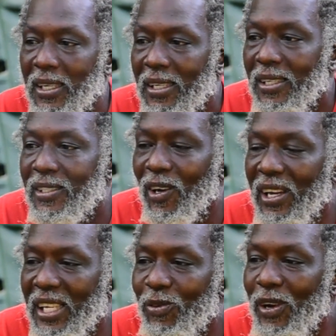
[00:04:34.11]
So it
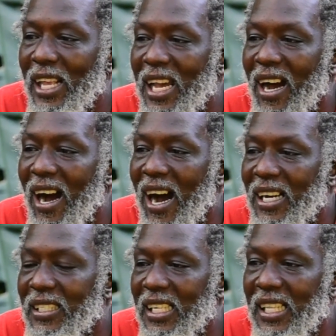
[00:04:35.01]
really hard
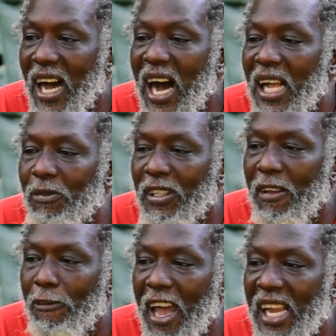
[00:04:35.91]
to
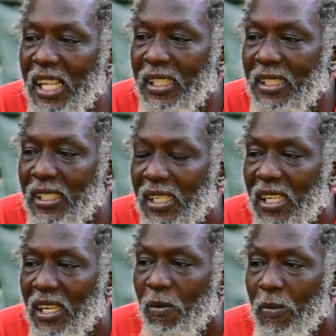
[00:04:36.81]
define
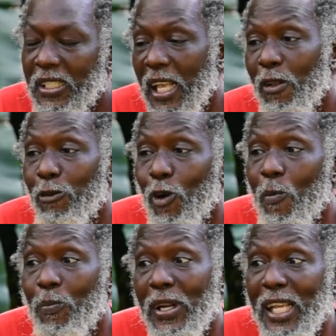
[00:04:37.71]
myself
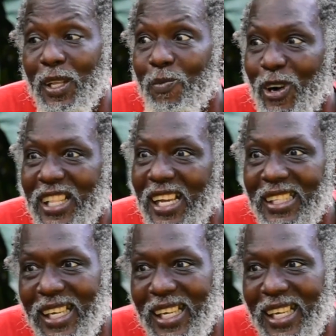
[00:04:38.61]
completely more than that.